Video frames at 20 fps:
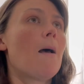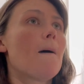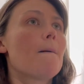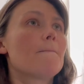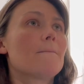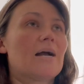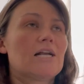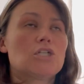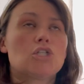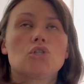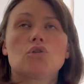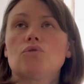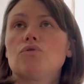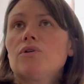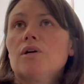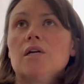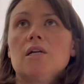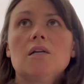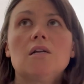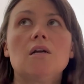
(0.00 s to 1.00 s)
My
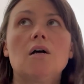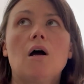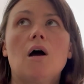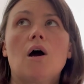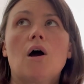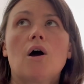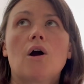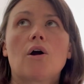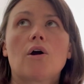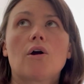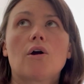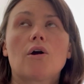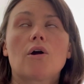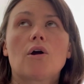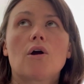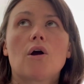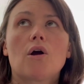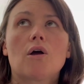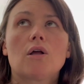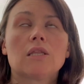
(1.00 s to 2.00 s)
children
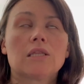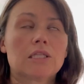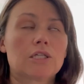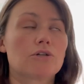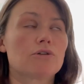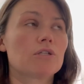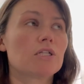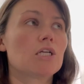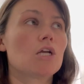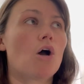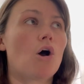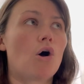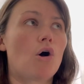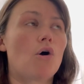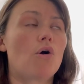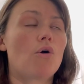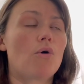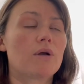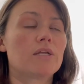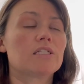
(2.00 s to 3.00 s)
are literally
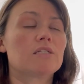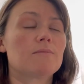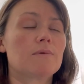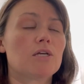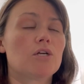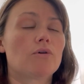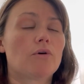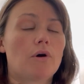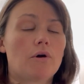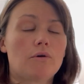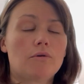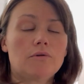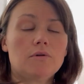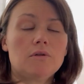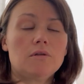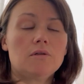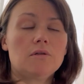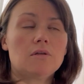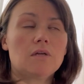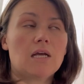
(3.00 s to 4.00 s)
all going to be
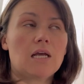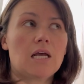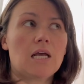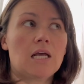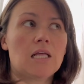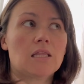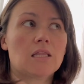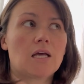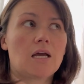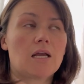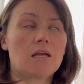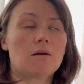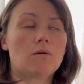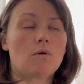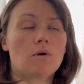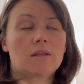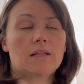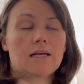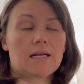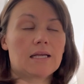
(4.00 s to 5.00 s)
grown and like,
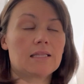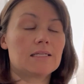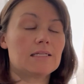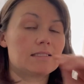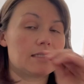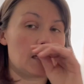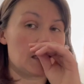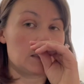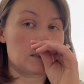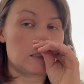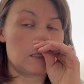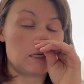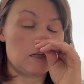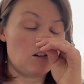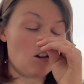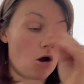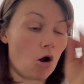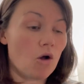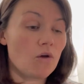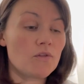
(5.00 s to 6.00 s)
or like at least
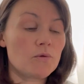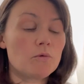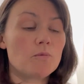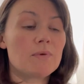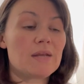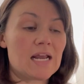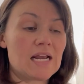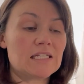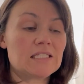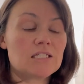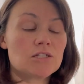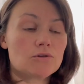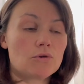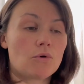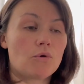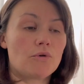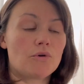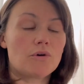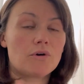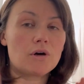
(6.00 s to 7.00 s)
18. All of them will be 18 or
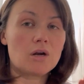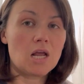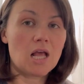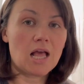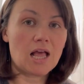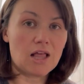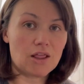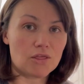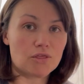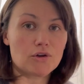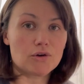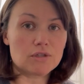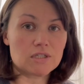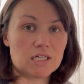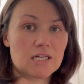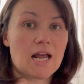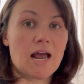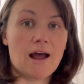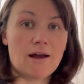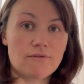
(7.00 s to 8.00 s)
older in
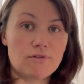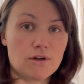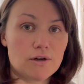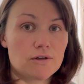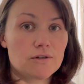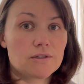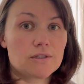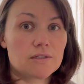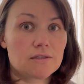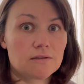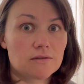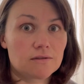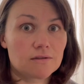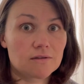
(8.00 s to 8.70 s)
13.5 years.